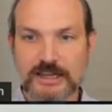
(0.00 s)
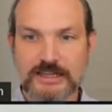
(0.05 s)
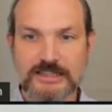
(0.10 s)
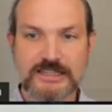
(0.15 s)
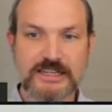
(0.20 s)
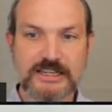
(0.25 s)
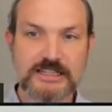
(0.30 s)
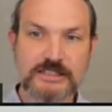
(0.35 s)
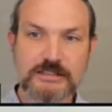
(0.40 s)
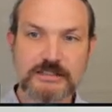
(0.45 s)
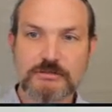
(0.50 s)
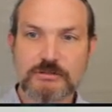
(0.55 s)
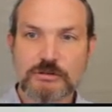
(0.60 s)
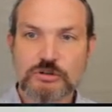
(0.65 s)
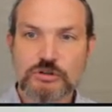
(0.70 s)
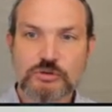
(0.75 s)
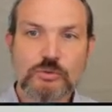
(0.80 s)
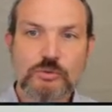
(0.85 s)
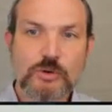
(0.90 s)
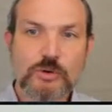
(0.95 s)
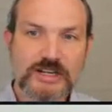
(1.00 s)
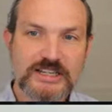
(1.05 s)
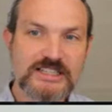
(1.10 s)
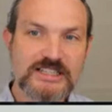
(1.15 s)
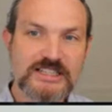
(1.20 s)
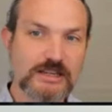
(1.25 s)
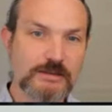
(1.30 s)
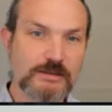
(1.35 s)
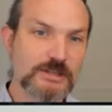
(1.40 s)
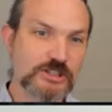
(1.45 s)
It takes
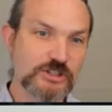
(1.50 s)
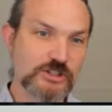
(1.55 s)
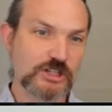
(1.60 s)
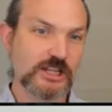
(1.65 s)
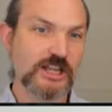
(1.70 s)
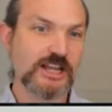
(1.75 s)
20 some ish